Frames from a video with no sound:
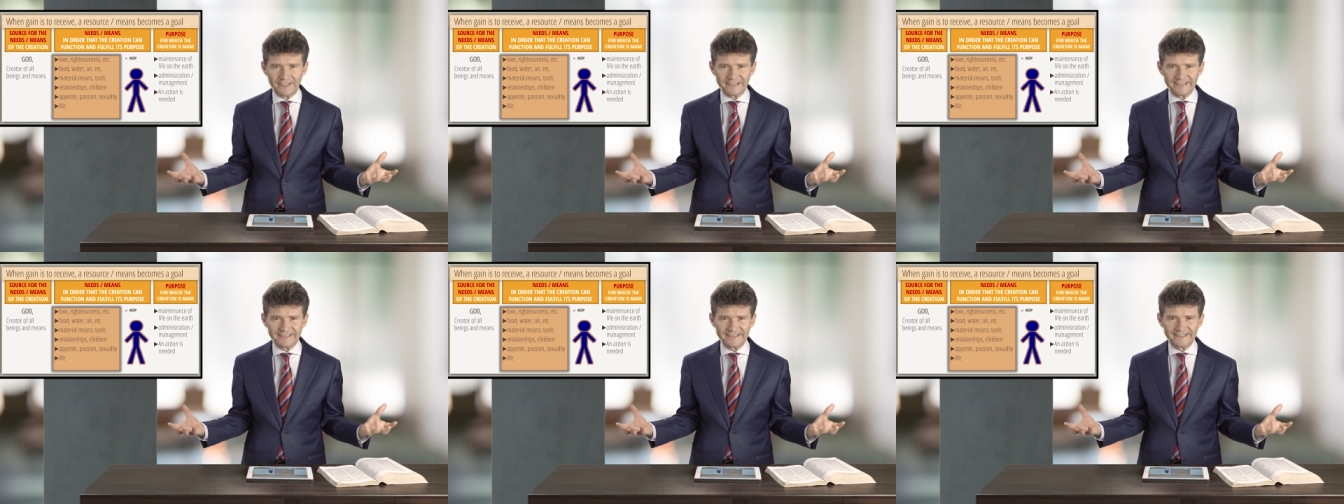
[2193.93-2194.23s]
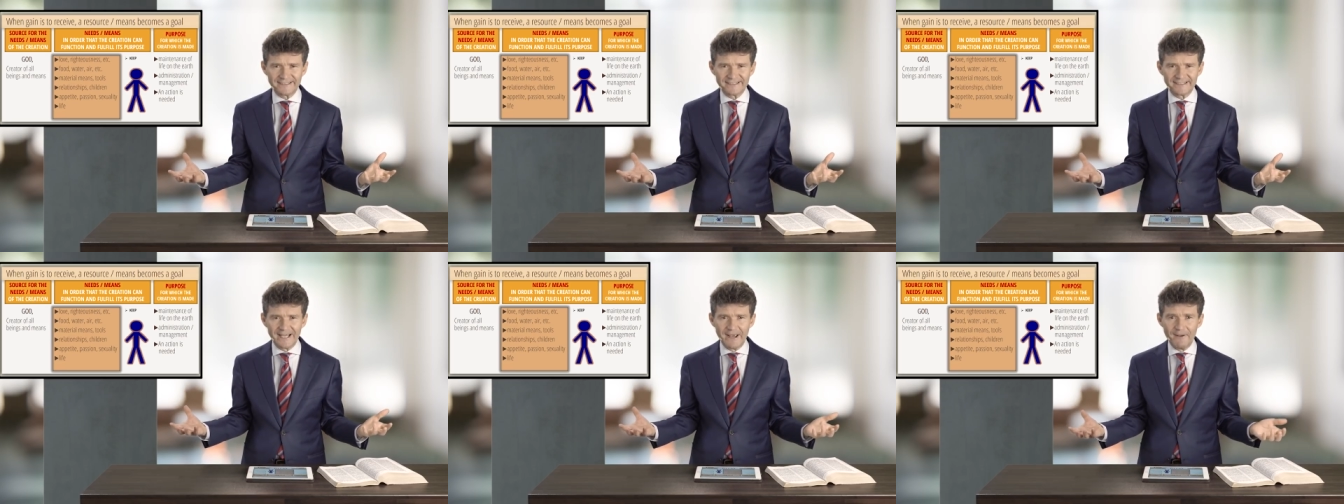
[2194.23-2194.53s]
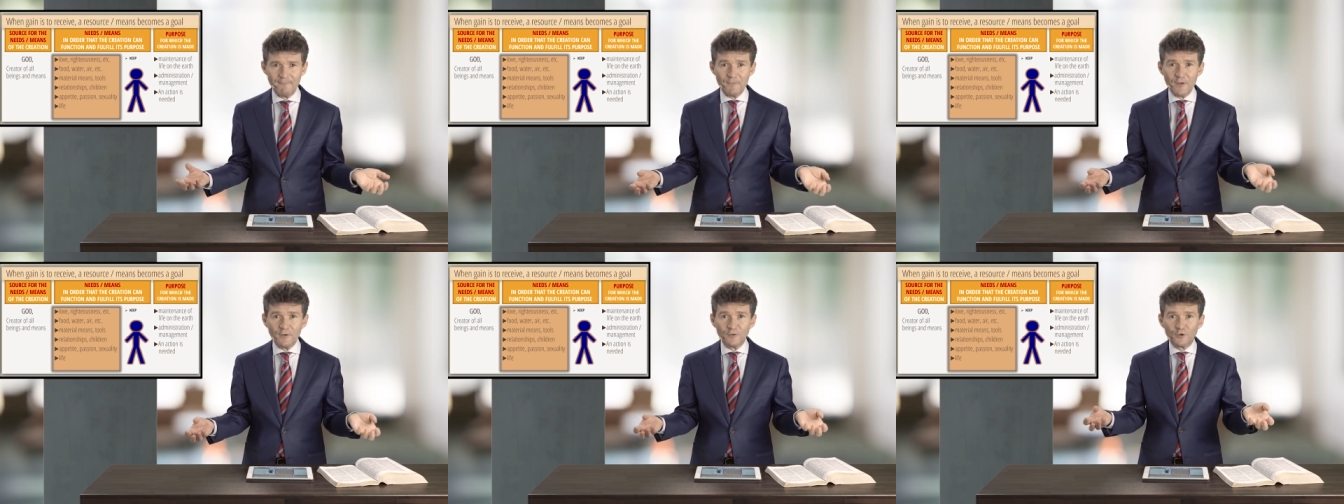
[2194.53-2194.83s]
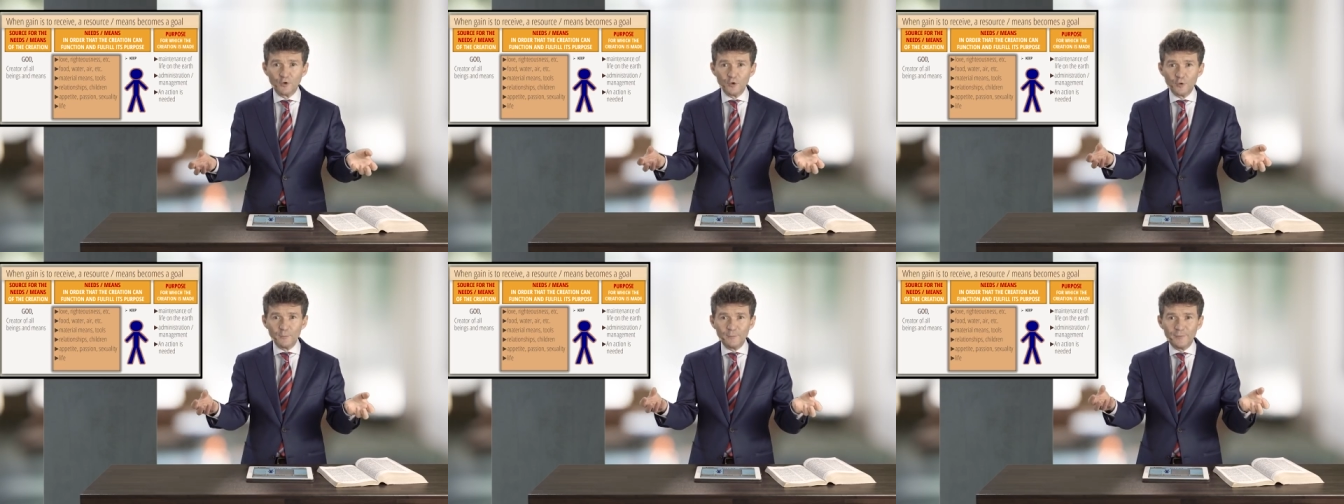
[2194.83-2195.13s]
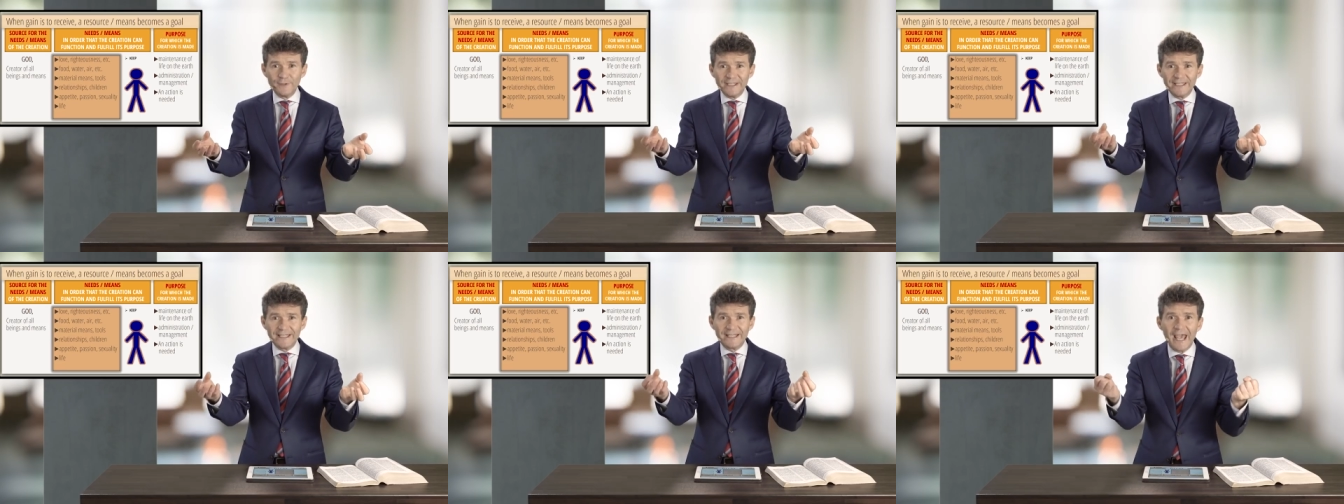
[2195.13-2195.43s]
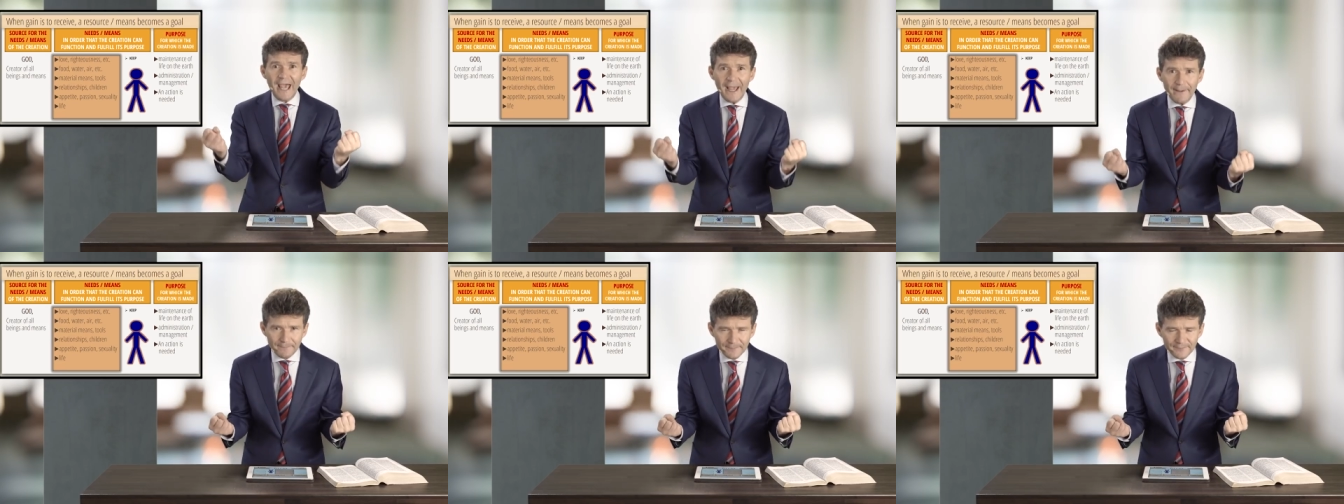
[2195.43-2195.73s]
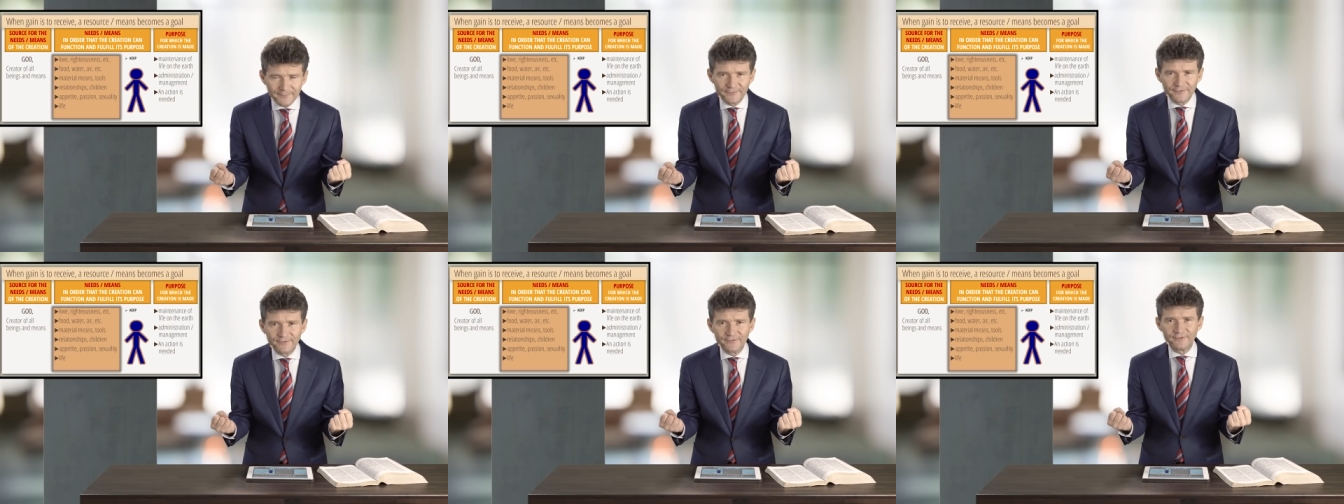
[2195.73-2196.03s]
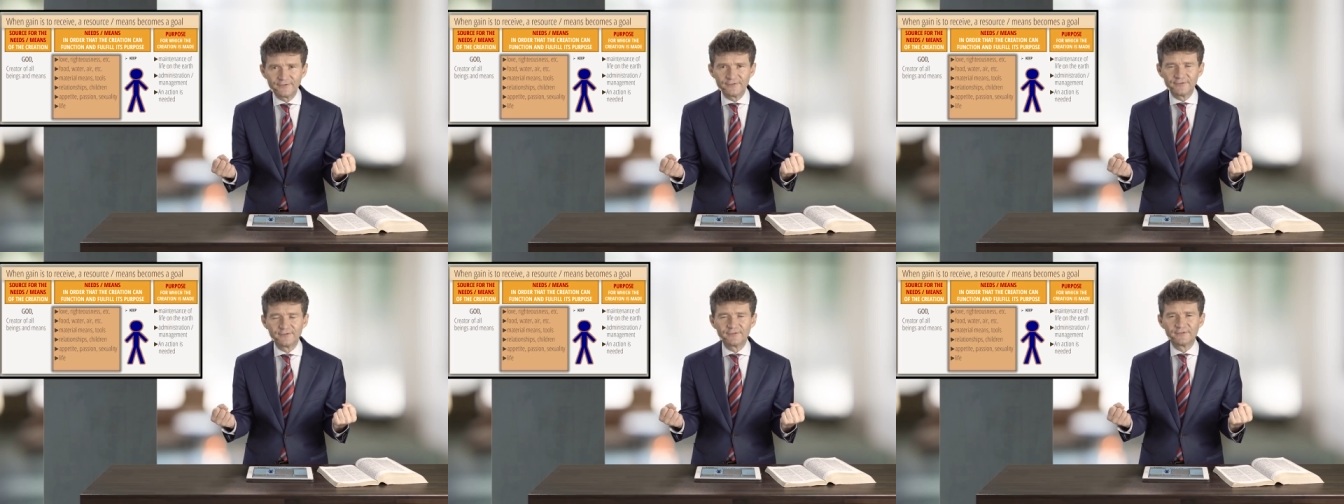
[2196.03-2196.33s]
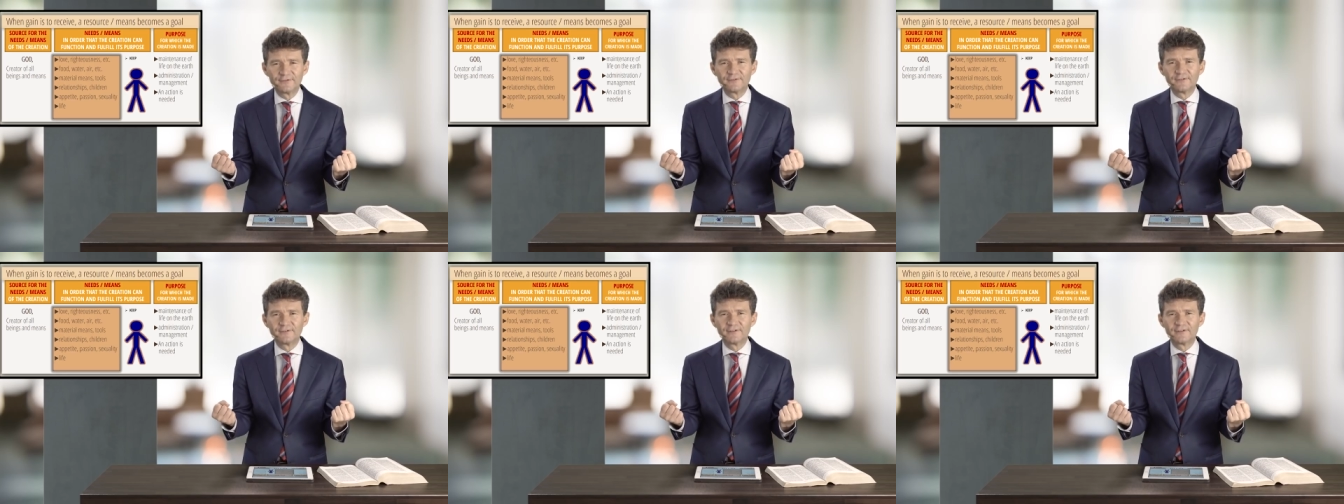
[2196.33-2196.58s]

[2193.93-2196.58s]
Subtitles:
us, to be kept,